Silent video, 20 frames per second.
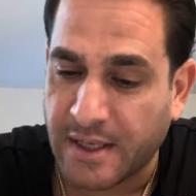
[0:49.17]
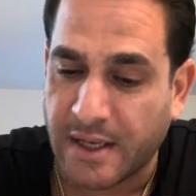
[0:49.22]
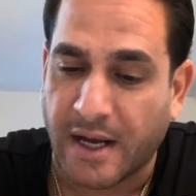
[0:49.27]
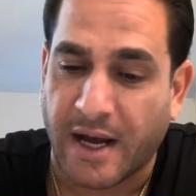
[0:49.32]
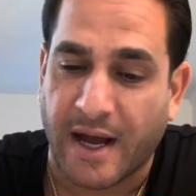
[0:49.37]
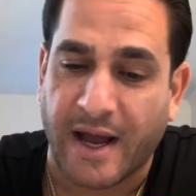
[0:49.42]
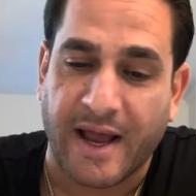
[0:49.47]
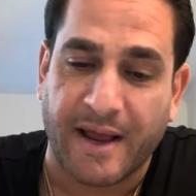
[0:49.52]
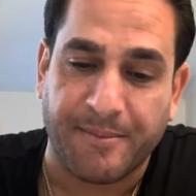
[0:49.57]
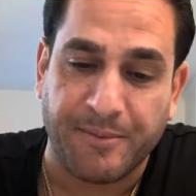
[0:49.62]

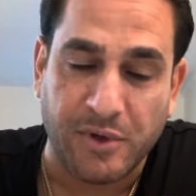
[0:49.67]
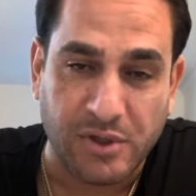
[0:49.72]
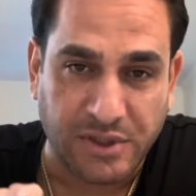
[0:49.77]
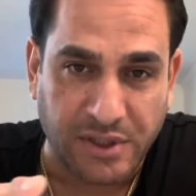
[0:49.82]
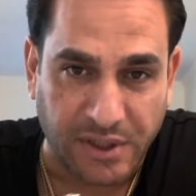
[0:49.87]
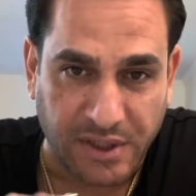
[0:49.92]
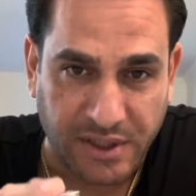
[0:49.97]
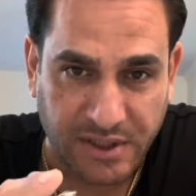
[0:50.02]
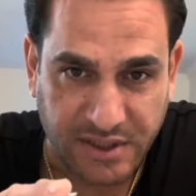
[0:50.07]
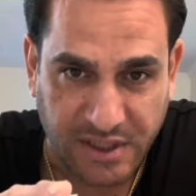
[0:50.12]
I am using
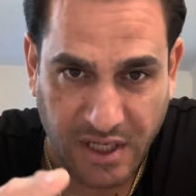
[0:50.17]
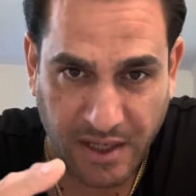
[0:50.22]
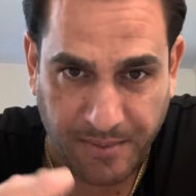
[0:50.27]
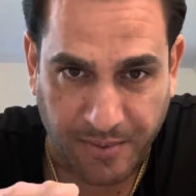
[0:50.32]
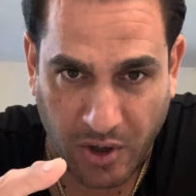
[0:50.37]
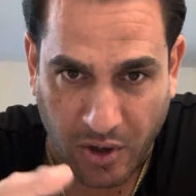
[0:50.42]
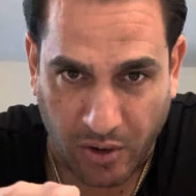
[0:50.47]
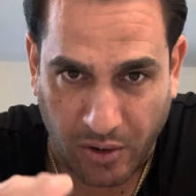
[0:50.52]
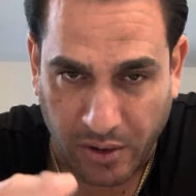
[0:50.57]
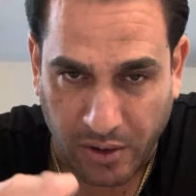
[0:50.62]
this tip
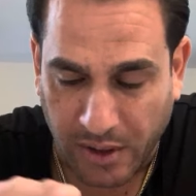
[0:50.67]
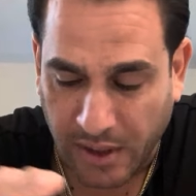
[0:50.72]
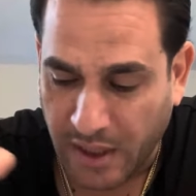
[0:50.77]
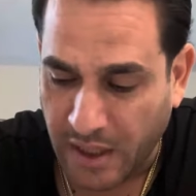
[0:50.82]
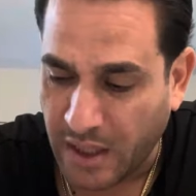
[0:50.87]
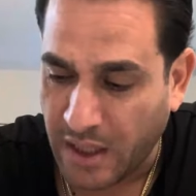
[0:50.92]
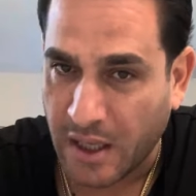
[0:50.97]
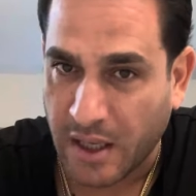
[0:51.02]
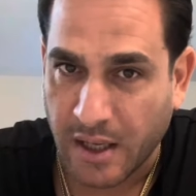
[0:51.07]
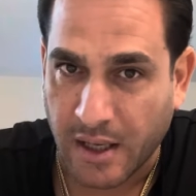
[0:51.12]

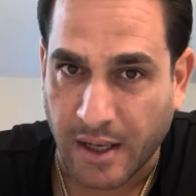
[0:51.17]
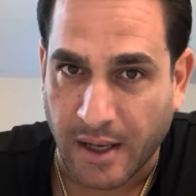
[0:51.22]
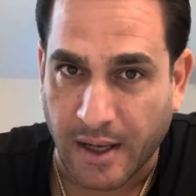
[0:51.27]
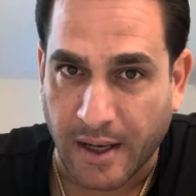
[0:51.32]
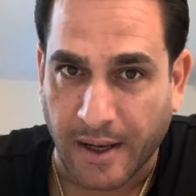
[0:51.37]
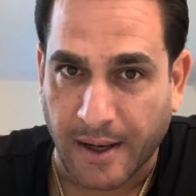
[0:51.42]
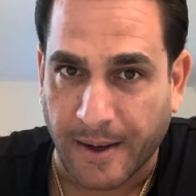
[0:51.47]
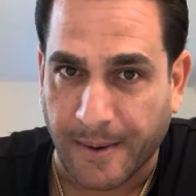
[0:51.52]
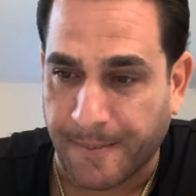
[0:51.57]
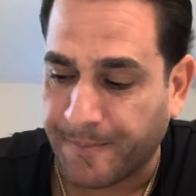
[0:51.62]
currently.
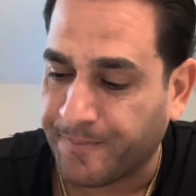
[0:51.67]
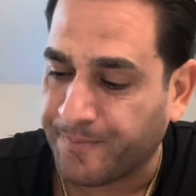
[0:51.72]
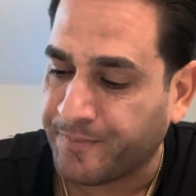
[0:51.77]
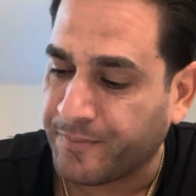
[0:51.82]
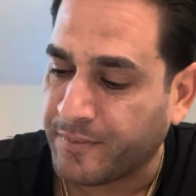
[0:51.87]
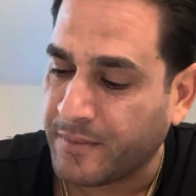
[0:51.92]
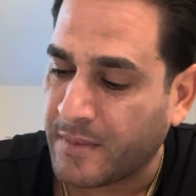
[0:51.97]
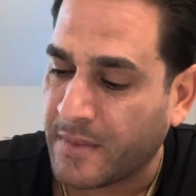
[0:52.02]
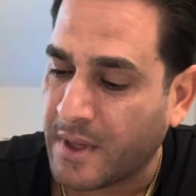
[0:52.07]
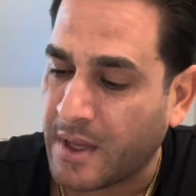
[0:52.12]
Um,
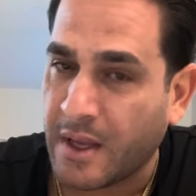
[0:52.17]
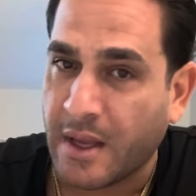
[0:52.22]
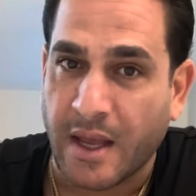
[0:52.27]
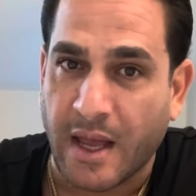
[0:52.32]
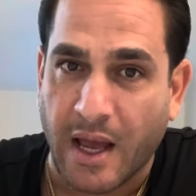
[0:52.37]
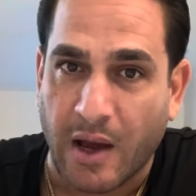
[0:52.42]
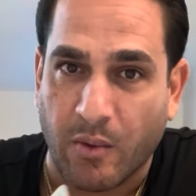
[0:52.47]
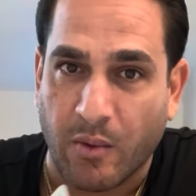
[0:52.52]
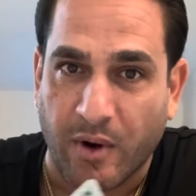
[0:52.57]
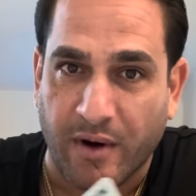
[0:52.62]

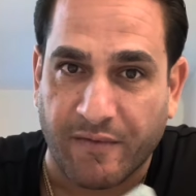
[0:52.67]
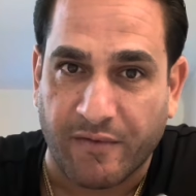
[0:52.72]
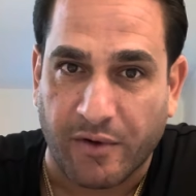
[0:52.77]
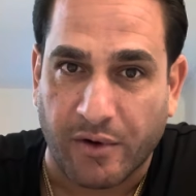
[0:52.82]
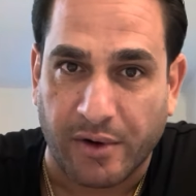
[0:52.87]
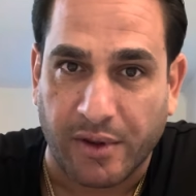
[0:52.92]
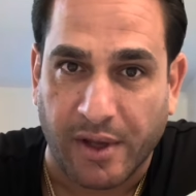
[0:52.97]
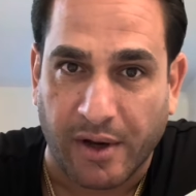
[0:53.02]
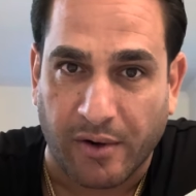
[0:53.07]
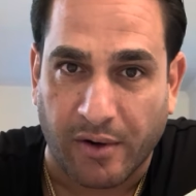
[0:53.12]

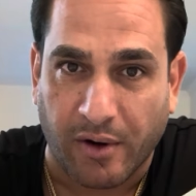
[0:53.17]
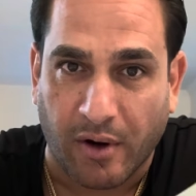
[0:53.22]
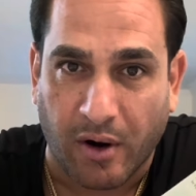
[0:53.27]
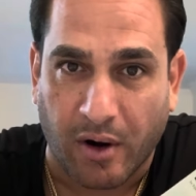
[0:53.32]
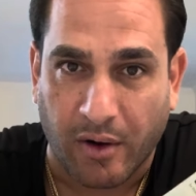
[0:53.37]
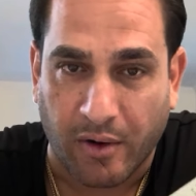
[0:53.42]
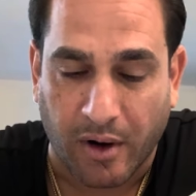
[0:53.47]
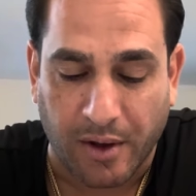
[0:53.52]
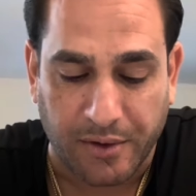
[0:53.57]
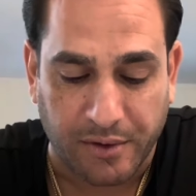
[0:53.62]
however, there
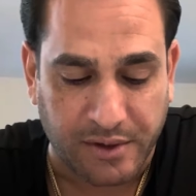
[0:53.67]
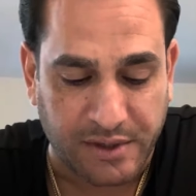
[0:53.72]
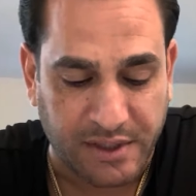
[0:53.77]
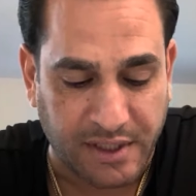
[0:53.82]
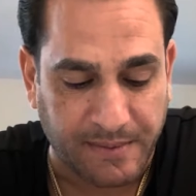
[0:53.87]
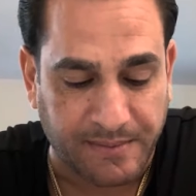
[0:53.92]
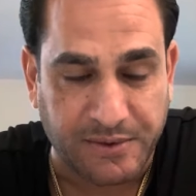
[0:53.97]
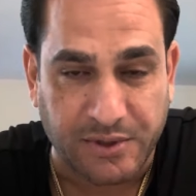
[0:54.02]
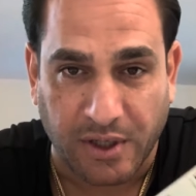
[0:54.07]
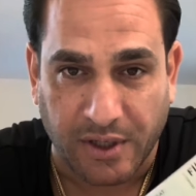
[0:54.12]
are other
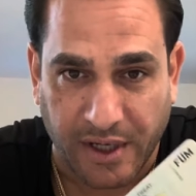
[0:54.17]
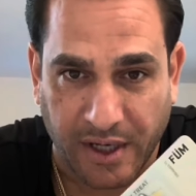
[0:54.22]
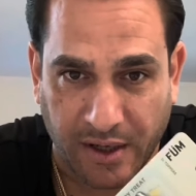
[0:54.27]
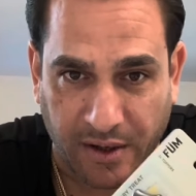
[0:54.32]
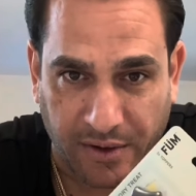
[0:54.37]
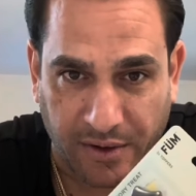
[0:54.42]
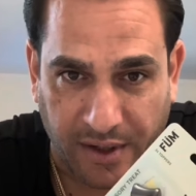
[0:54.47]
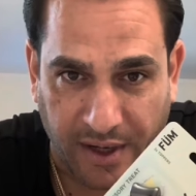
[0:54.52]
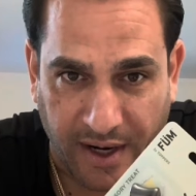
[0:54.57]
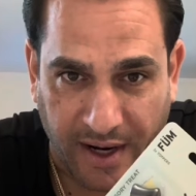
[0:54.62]
tips on
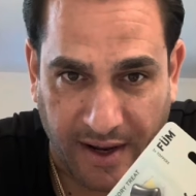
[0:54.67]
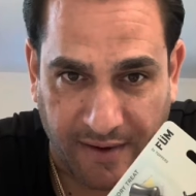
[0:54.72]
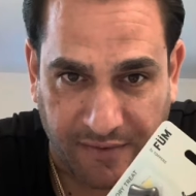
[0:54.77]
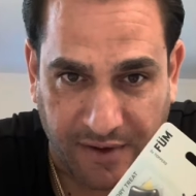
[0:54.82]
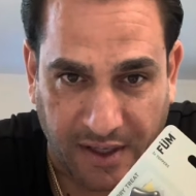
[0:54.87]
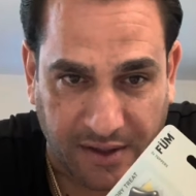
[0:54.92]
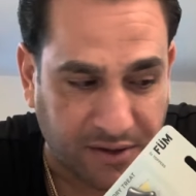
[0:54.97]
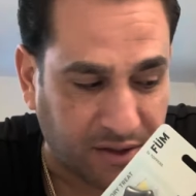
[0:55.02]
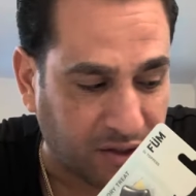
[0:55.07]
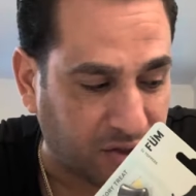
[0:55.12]
here that I have
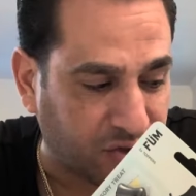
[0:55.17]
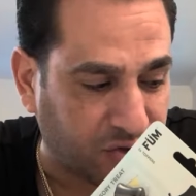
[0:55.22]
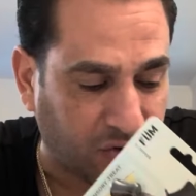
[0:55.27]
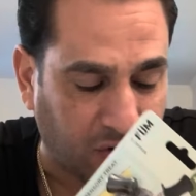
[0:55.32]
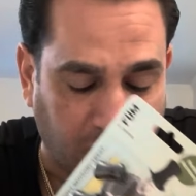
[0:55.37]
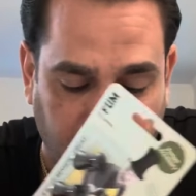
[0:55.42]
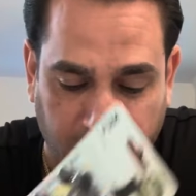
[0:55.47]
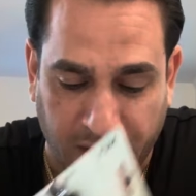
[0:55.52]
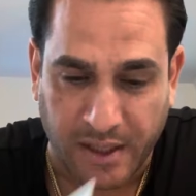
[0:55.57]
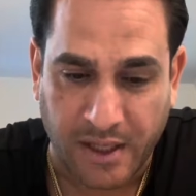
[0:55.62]
yet to
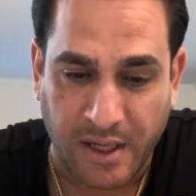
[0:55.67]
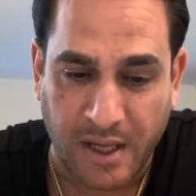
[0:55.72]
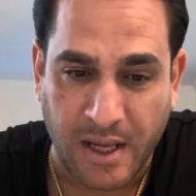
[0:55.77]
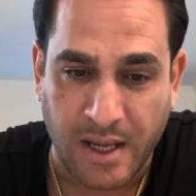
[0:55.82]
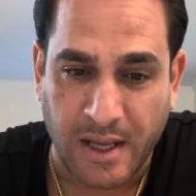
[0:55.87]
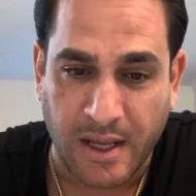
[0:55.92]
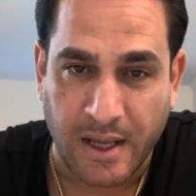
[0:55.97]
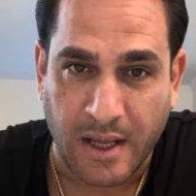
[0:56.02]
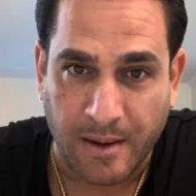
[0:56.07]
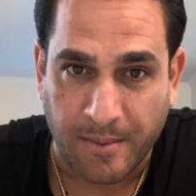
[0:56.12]
try
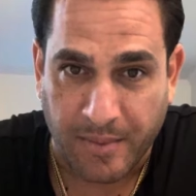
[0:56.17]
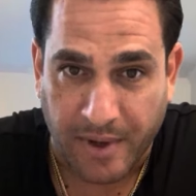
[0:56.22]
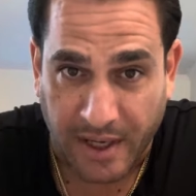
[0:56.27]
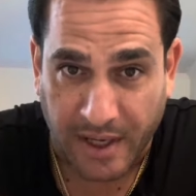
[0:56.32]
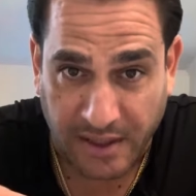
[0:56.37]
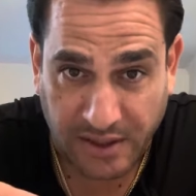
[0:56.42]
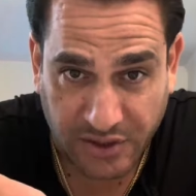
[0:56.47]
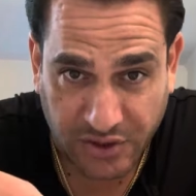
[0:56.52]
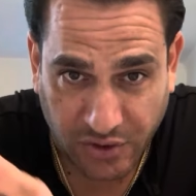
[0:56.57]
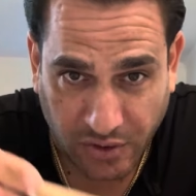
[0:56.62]
but I
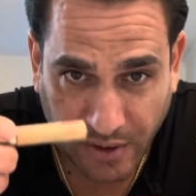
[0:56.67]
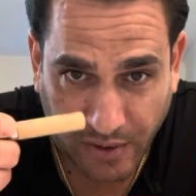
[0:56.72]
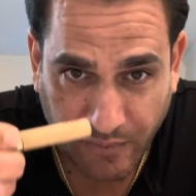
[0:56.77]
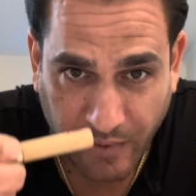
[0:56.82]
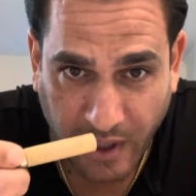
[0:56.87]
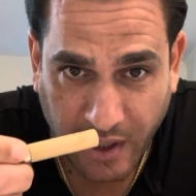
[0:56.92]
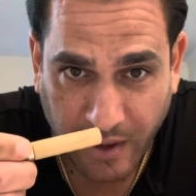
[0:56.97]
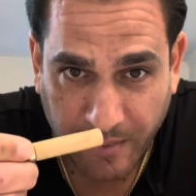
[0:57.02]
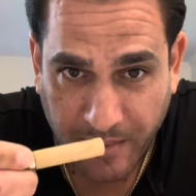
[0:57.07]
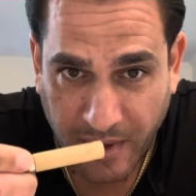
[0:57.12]
certainly
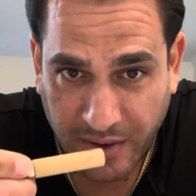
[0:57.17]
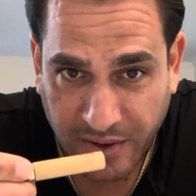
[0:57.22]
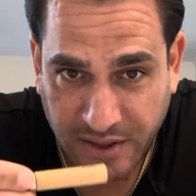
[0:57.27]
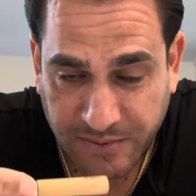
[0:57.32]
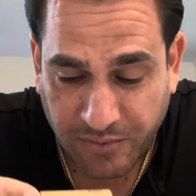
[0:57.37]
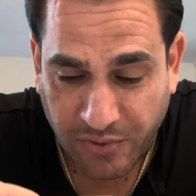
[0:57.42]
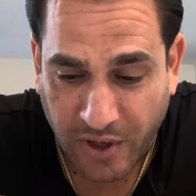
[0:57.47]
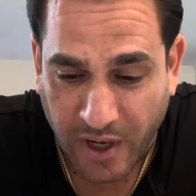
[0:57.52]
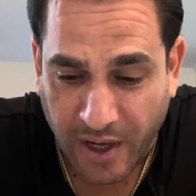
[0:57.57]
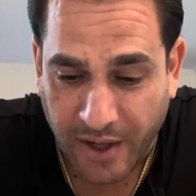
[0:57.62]
recommend this
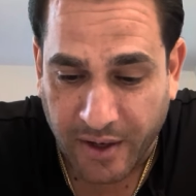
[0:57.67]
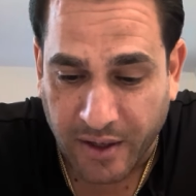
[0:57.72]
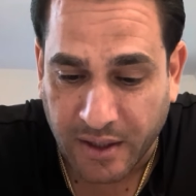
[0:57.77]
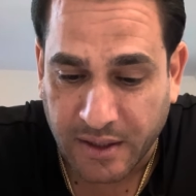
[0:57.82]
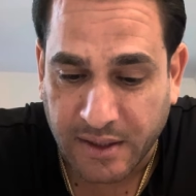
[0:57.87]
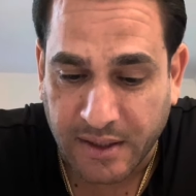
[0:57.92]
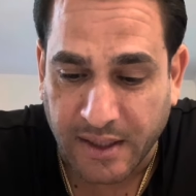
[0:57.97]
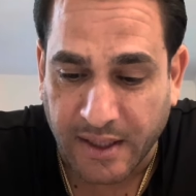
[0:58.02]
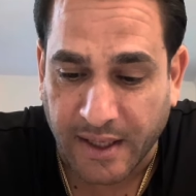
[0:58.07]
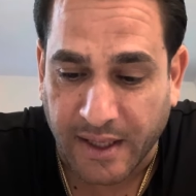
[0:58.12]

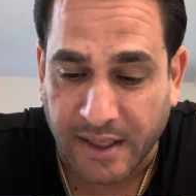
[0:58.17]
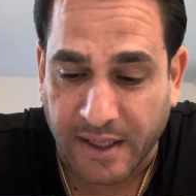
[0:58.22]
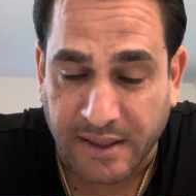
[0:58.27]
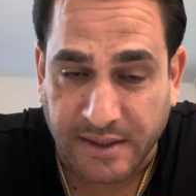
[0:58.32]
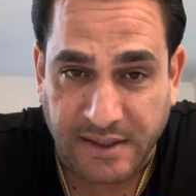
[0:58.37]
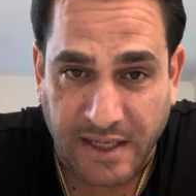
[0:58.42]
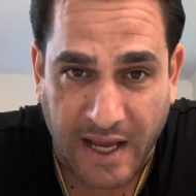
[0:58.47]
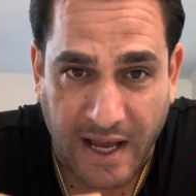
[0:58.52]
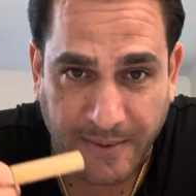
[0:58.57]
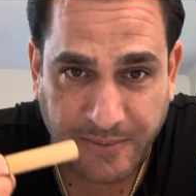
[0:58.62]
product. It is
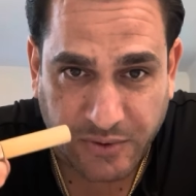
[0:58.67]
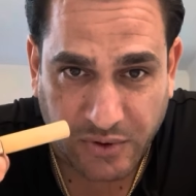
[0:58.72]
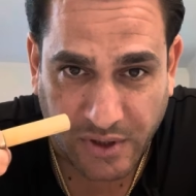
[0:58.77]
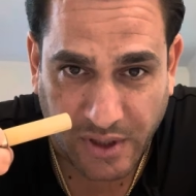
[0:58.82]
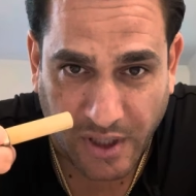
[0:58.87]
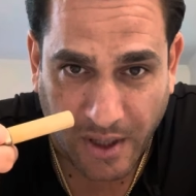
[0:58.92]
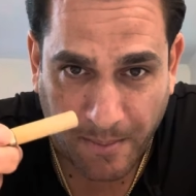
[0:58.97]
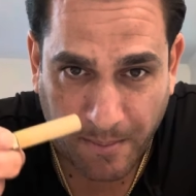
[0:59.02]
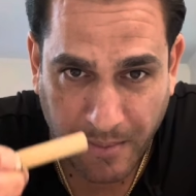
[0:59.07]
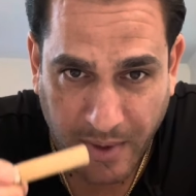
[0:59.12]

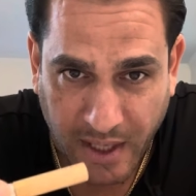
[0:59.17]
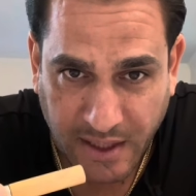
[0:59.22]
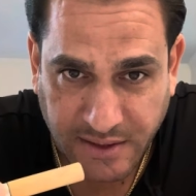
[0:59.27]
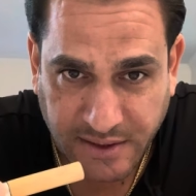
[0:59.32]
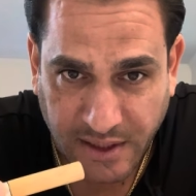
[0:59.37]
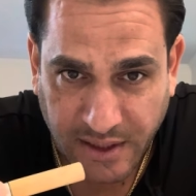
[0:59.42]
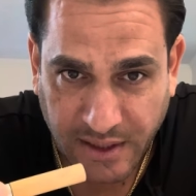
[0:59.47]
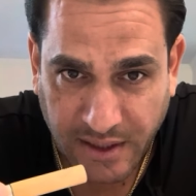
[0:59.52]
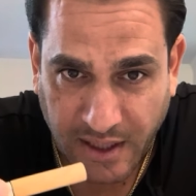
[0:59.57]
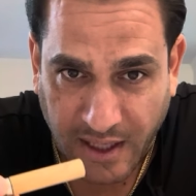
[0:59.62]
absolutely amazing.